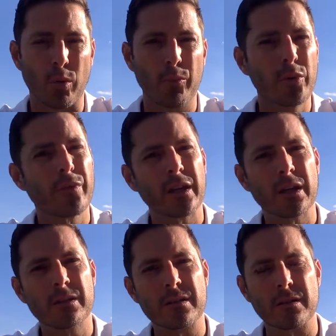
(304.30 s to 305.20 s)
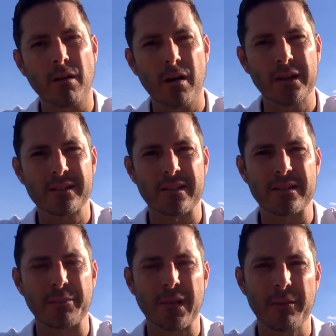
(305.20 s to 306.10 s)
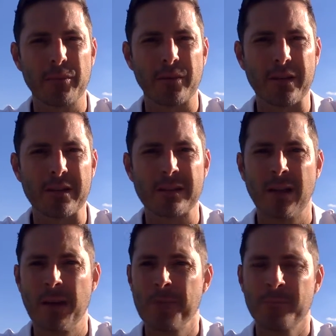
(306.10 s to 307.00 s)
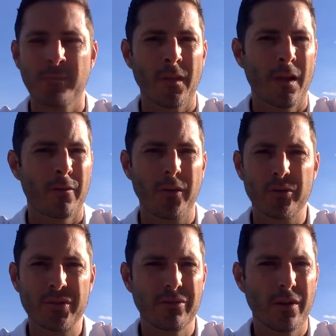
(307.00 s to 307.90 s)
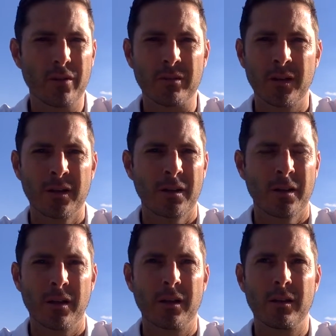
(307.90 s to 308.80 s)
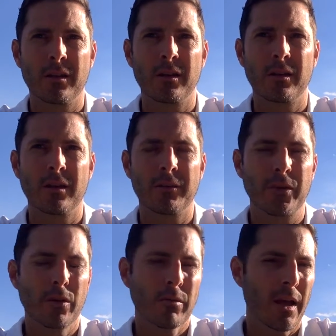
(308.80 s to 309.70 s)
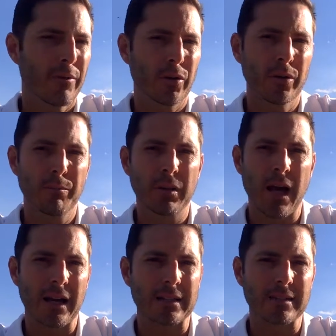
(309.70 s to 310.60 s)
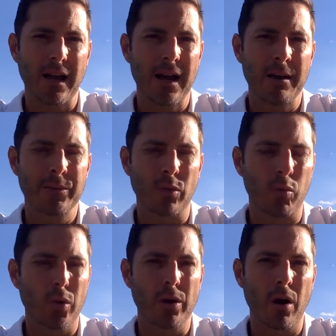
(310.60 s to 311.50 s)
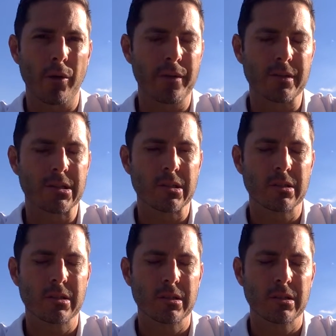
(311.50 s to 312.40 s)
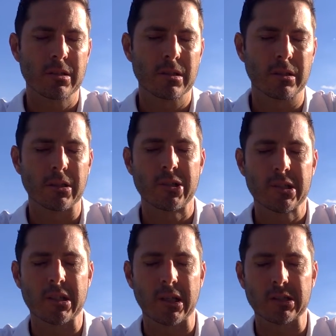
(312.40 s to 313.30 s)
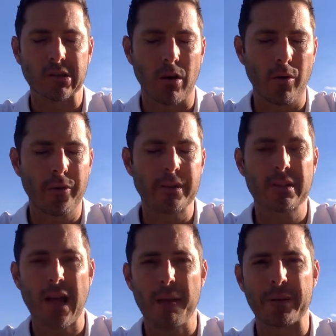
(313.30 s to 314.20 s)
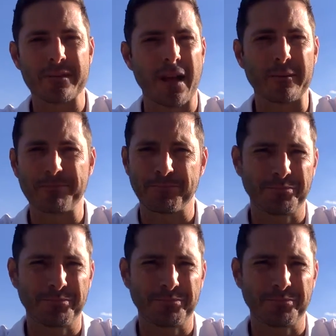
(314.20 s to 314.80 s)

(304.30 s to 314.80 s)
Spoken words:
or moving into August and September is, folks, if you don't have a good block of time to work all this logistics, all these topics out,